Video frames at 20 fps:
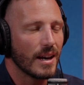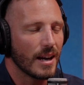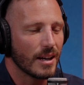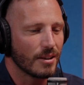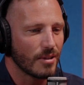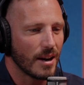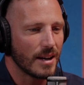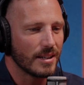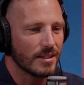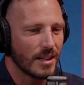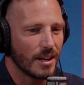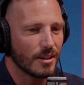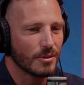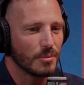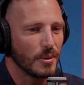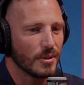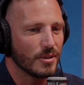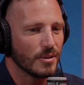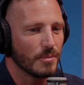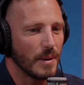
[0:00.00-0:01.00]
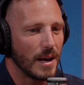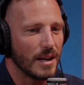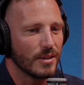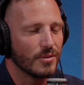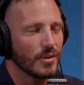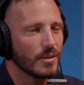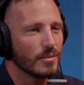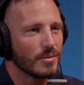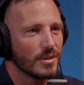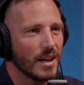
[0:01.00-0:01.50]
A great salesperson pays
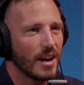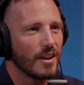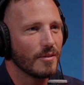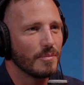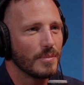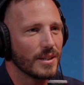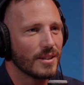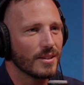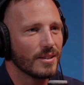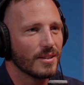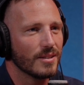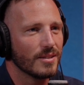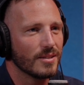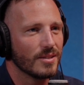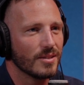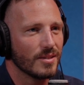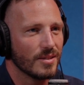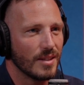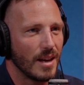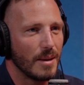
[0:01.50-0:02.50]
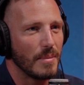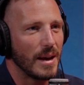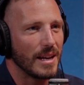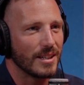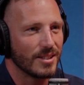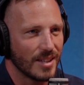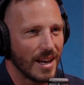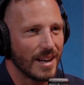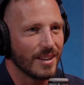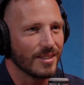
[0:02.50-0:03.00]
for themselves because they
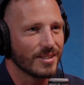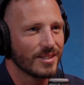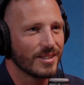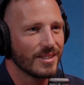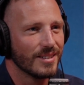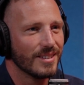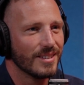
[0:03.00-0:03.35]
make sales,